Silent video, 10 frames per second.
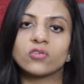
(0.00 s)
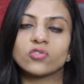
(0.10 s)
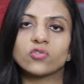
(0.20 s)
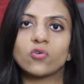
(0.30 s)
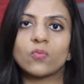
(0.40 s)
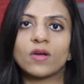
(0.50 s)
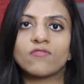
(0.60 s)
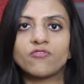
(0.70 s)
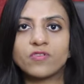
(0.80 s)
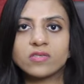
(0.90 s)
So
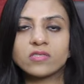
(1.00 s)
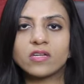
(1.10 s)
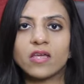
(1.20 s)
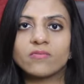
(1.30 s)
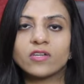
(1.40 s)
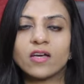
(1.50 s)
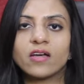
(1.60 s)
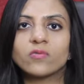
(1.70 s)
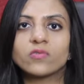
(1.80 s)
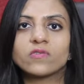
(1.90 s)
my first attempt,
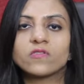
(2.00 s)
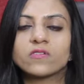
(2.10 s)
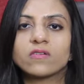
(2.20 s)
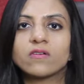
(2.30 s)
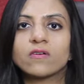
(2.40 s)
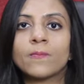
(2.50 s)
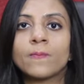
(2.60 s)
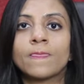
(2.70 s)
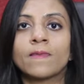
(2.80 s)
I was, uh,